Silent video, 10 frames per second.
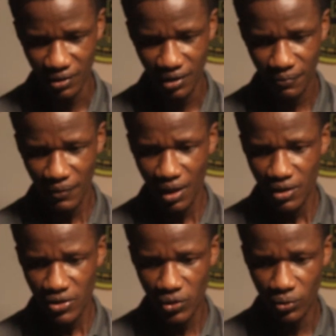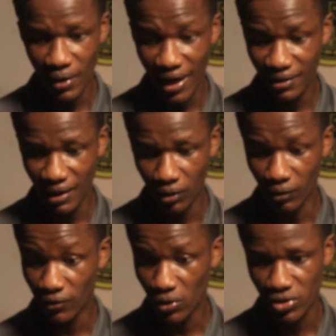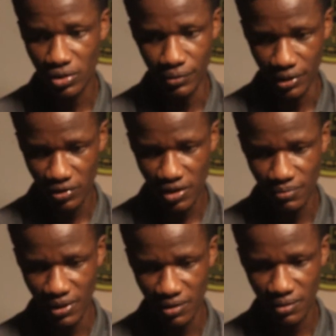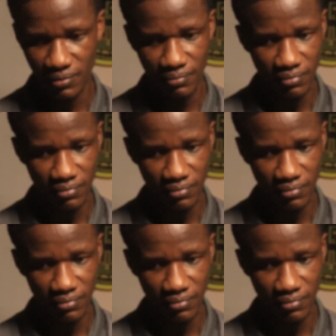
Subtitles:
Okay, so right now, of course, retracement,